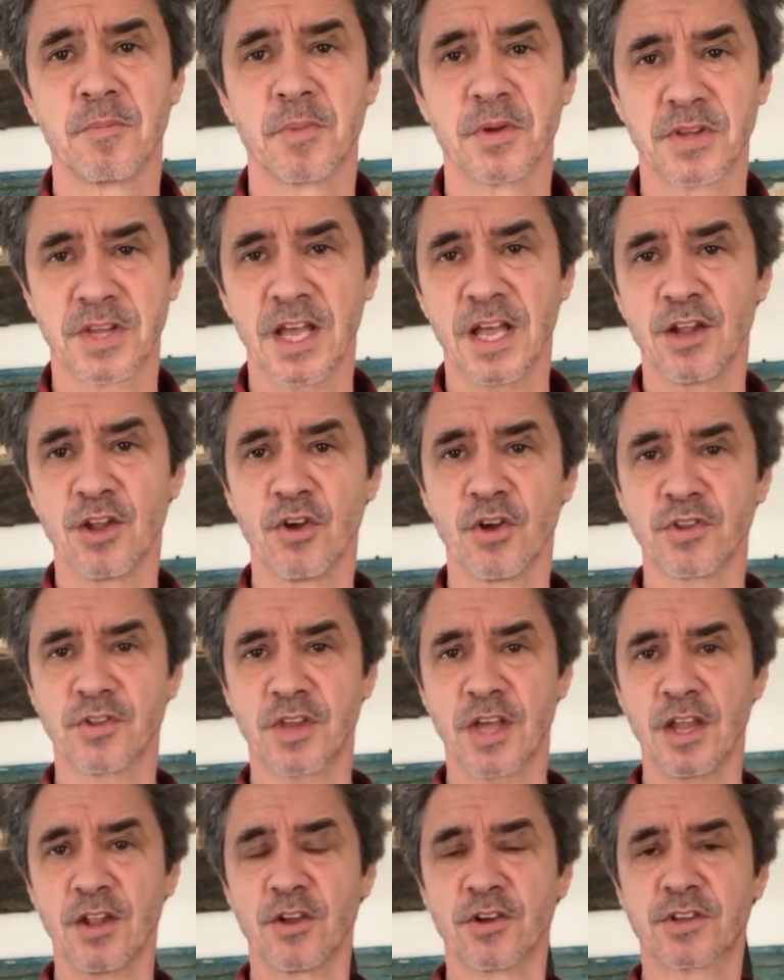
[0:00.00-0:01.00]
But they
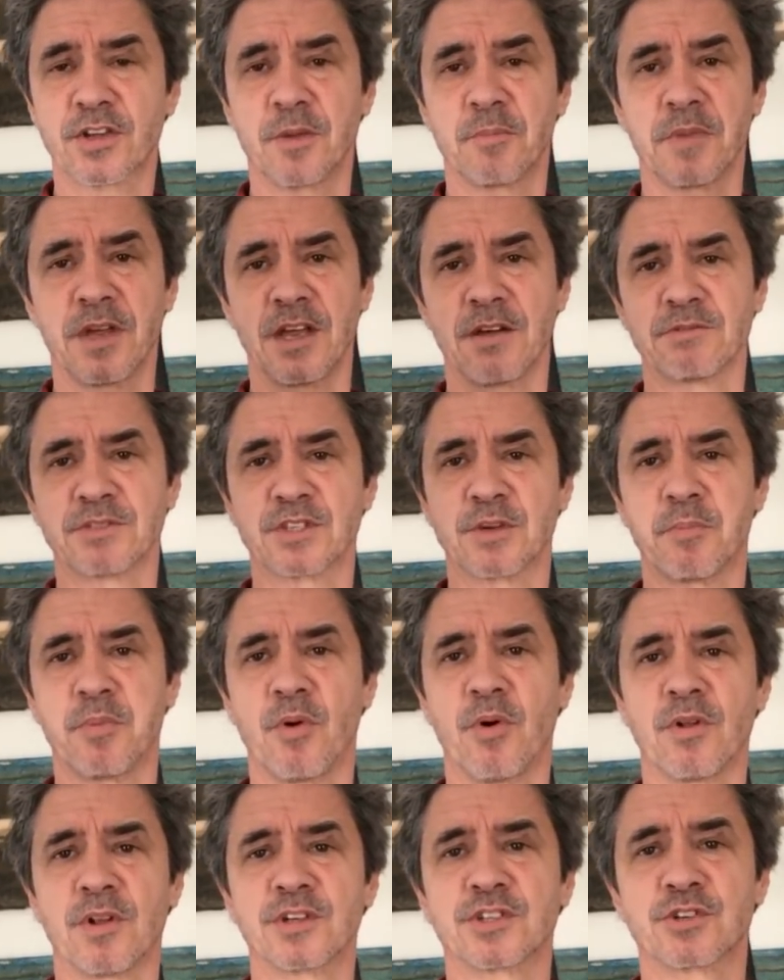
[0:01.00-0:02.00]
looked at me, it was a
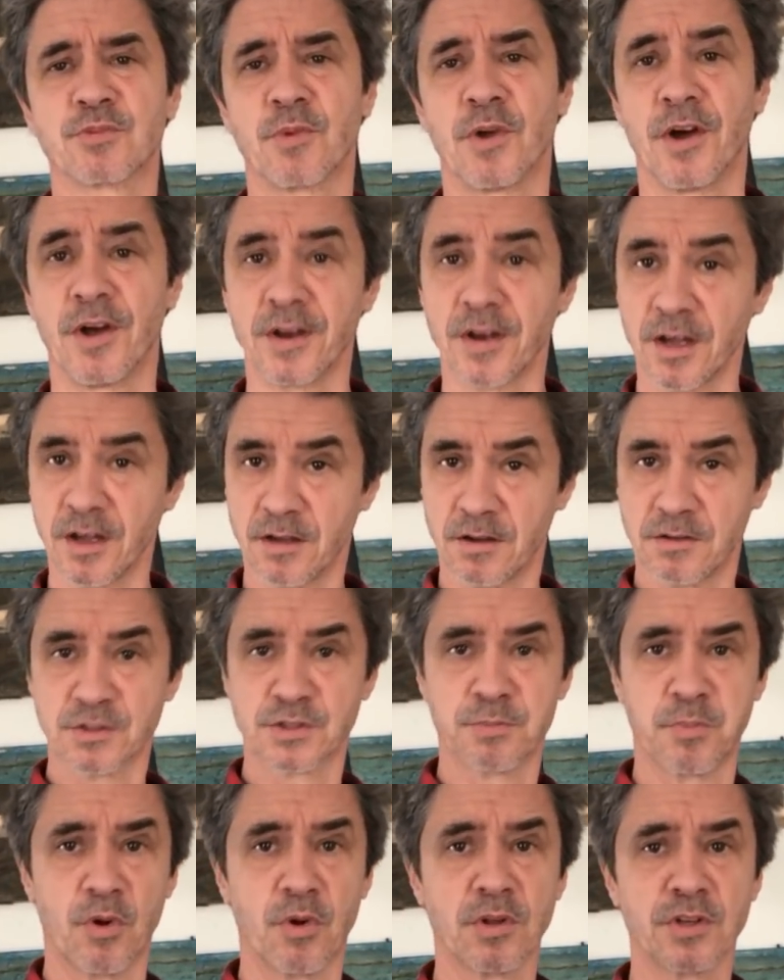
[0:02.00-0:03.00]
Polish run.
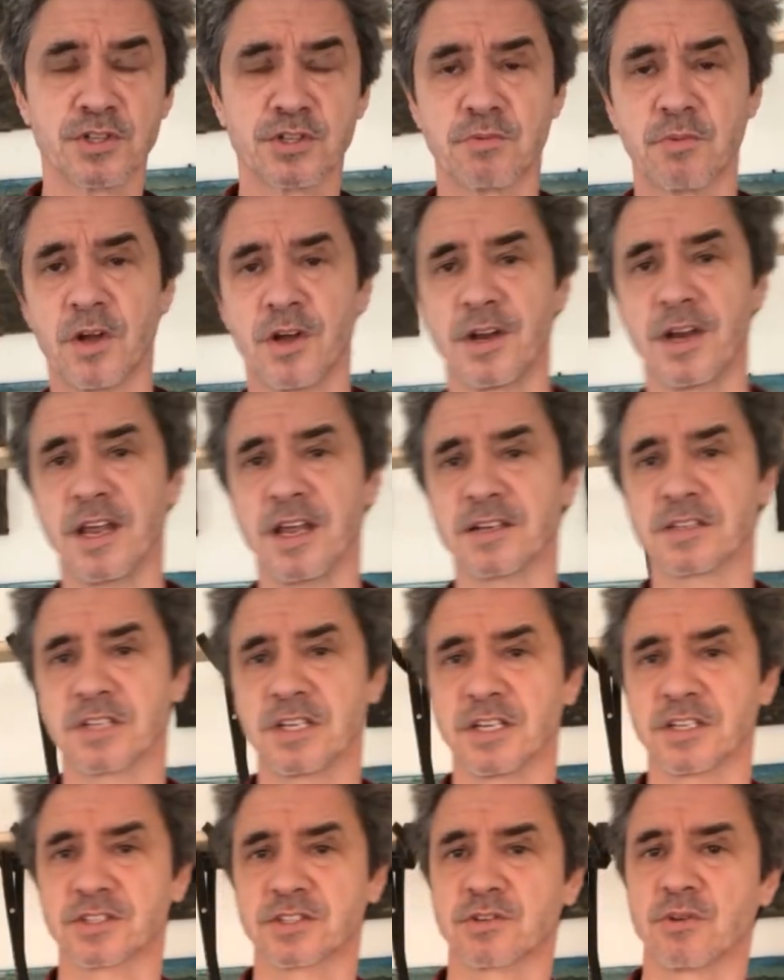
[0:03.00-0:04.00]
It's a Polish run
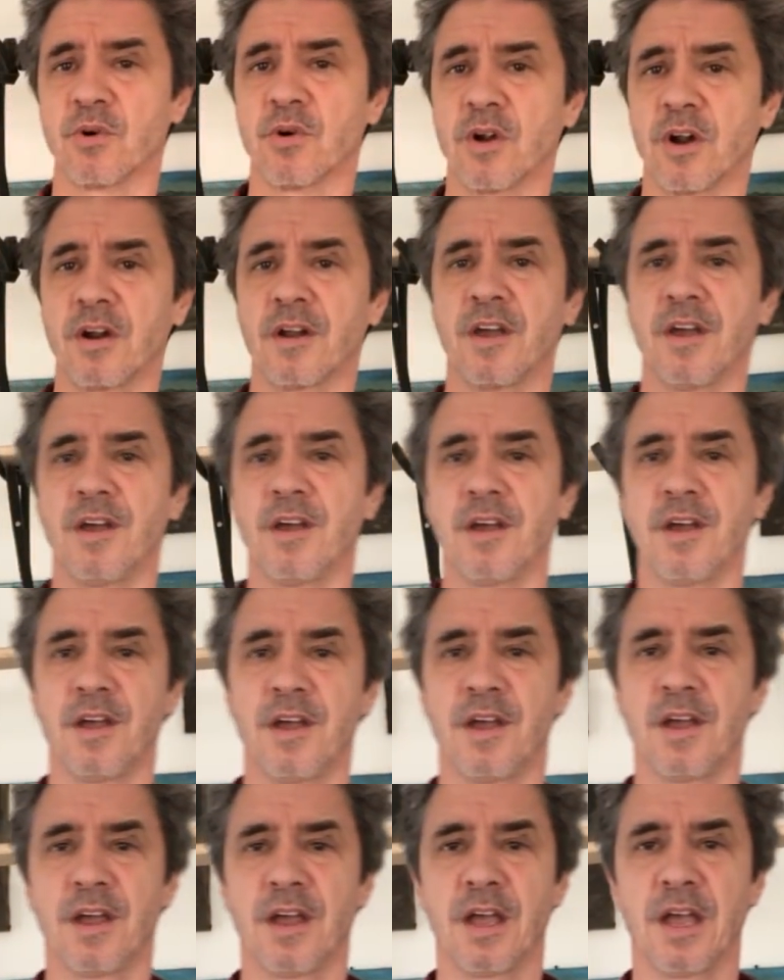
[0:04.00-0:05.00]
antique store.
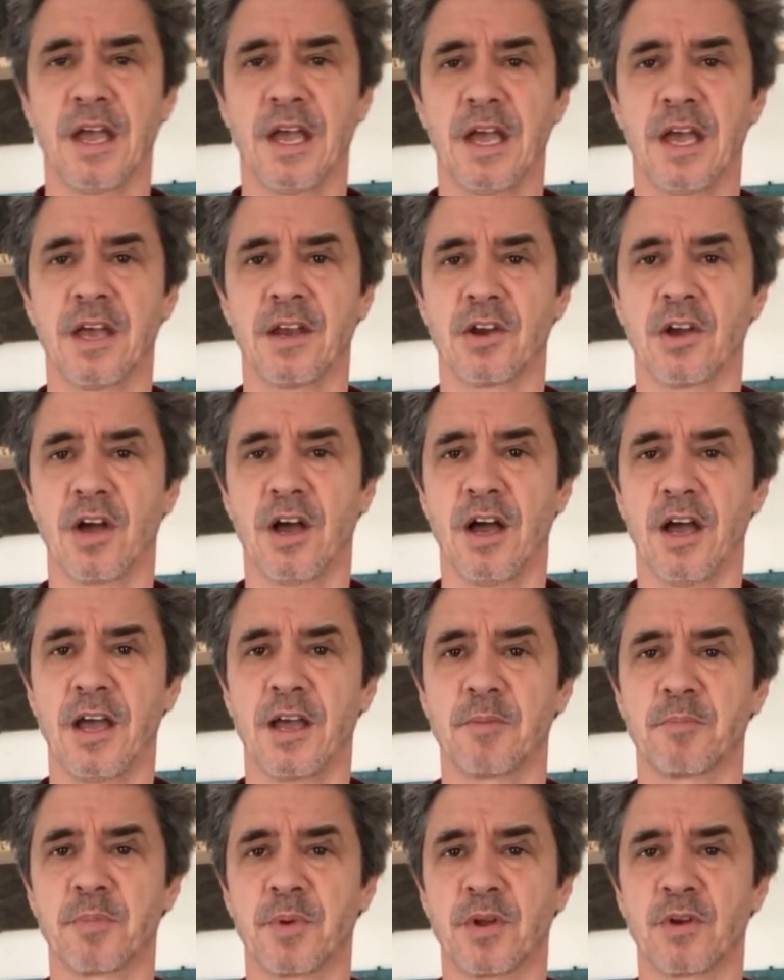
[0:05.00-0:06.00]
And I
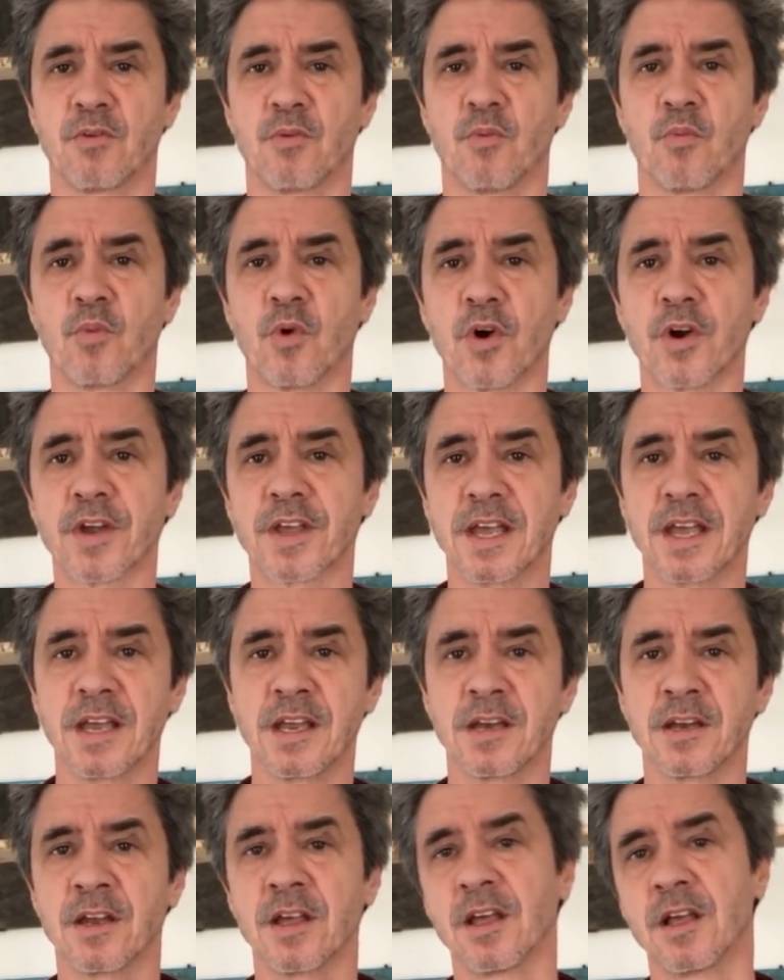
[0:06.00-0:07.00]
had been
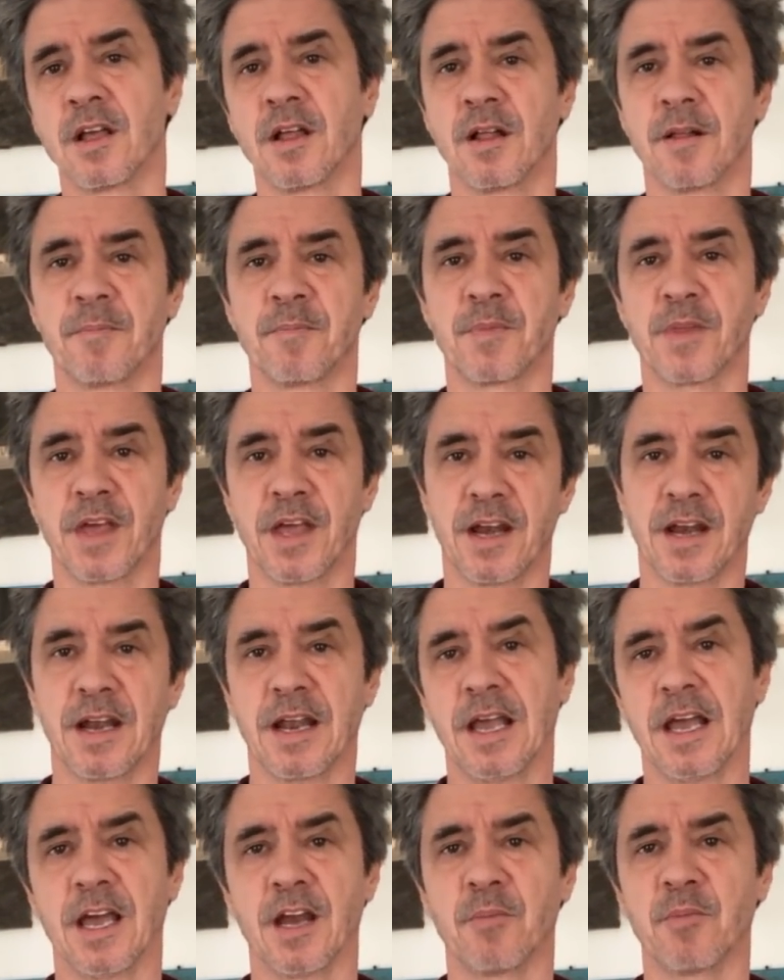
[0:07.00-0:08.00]
working at
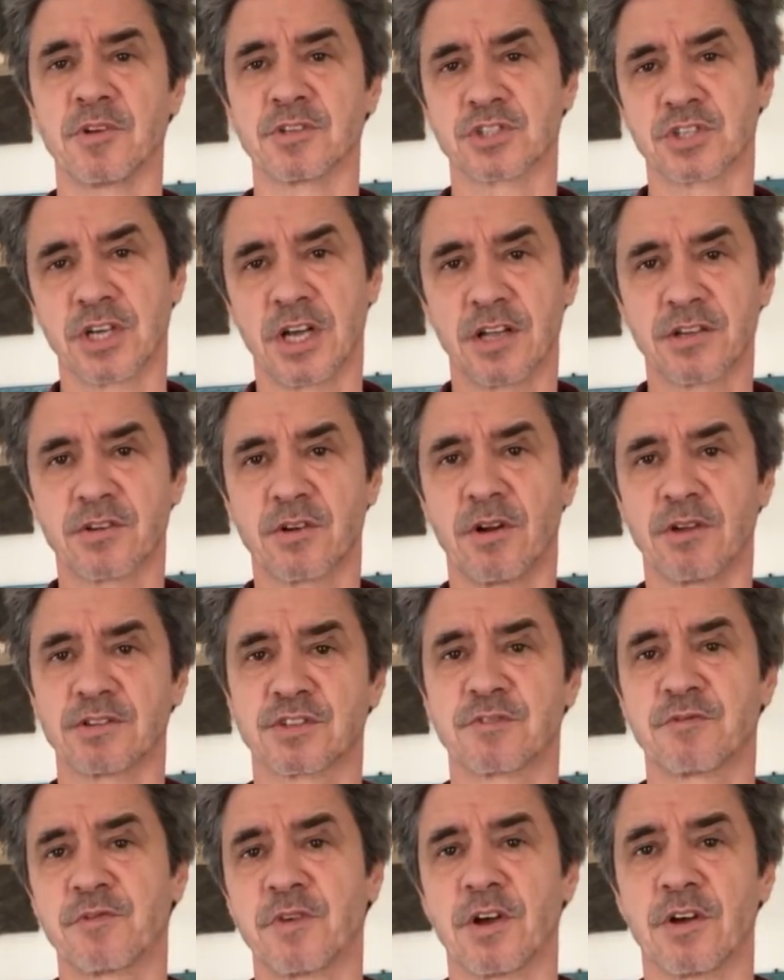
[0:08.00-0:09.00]
an animal shelter. I
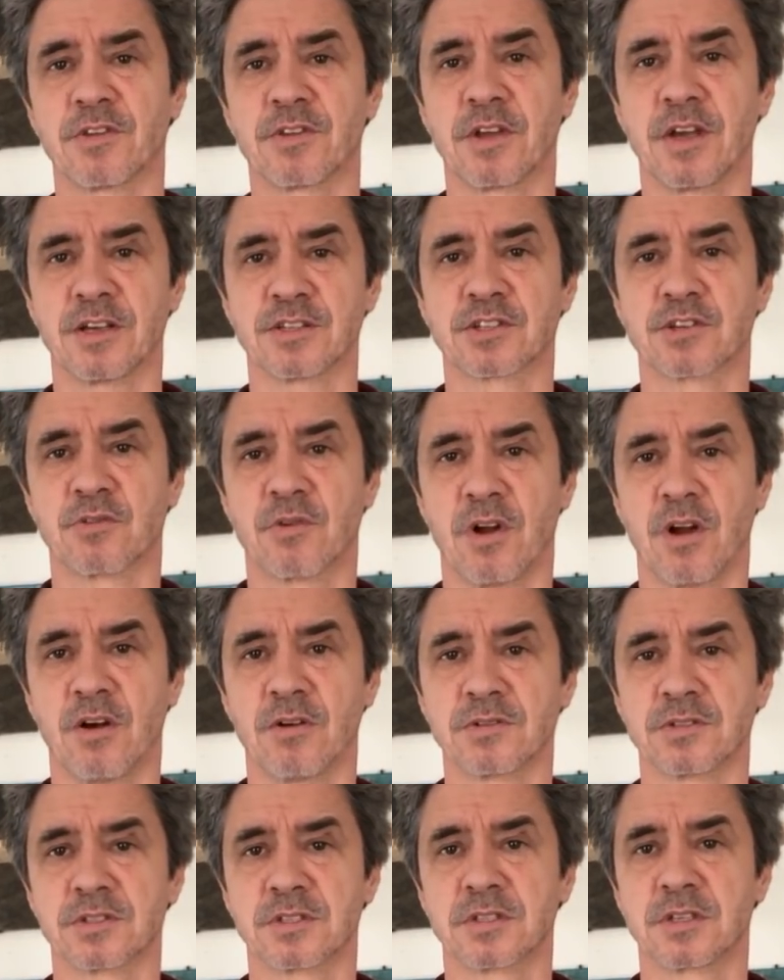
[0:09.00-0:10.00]
was filthy, I was
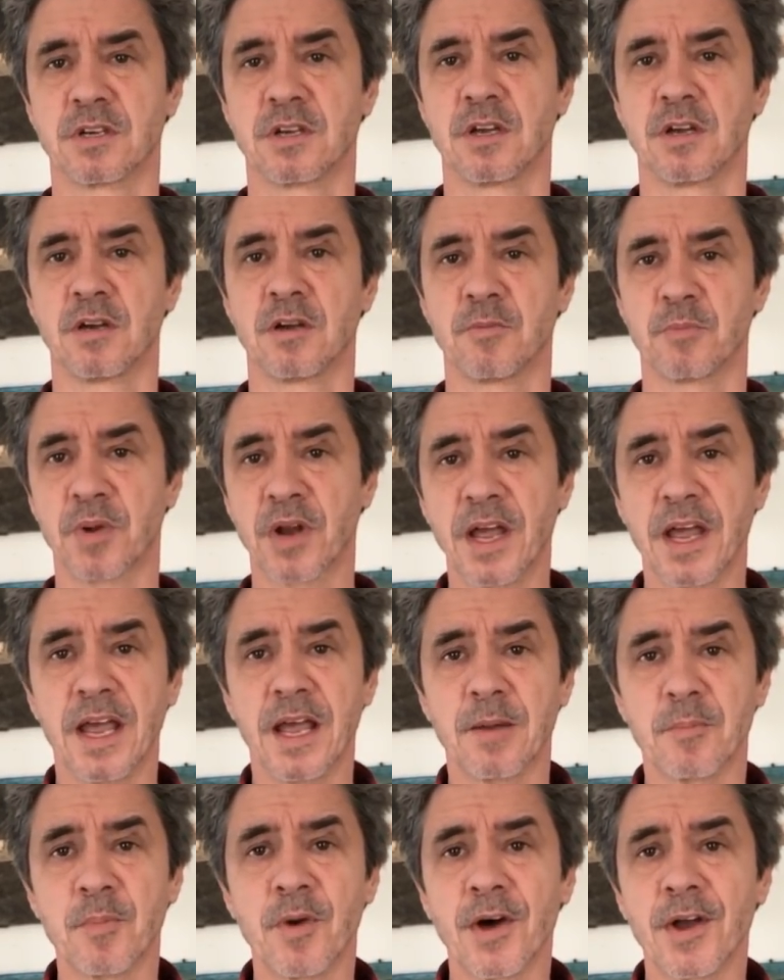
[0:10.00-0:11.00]
gross. But I
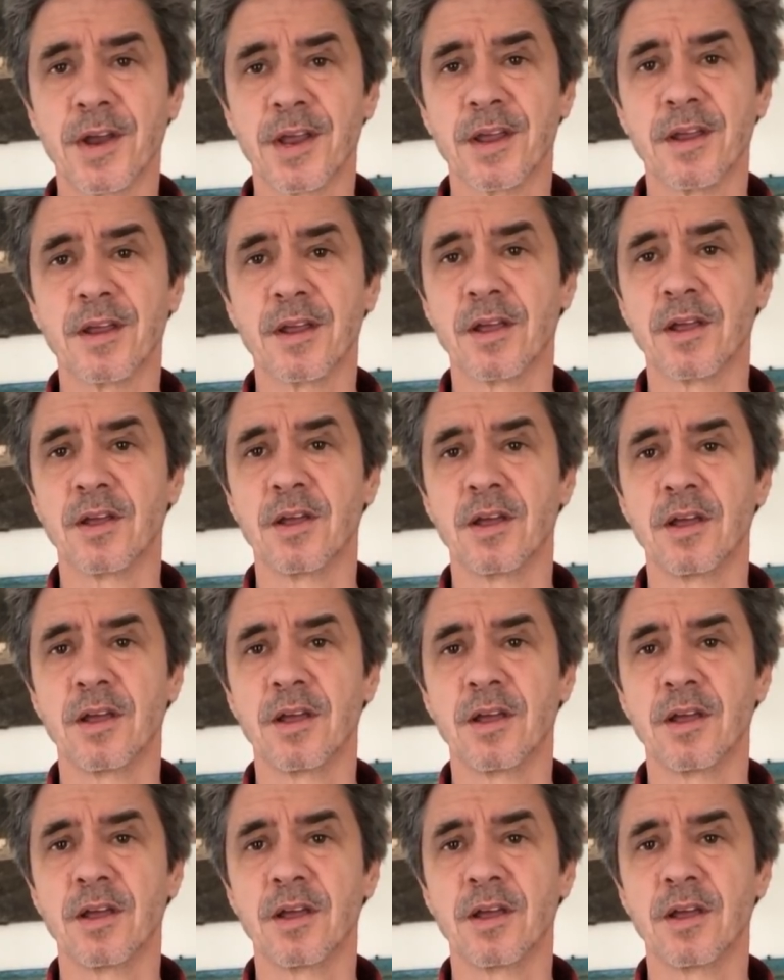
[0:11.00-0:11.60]
had money.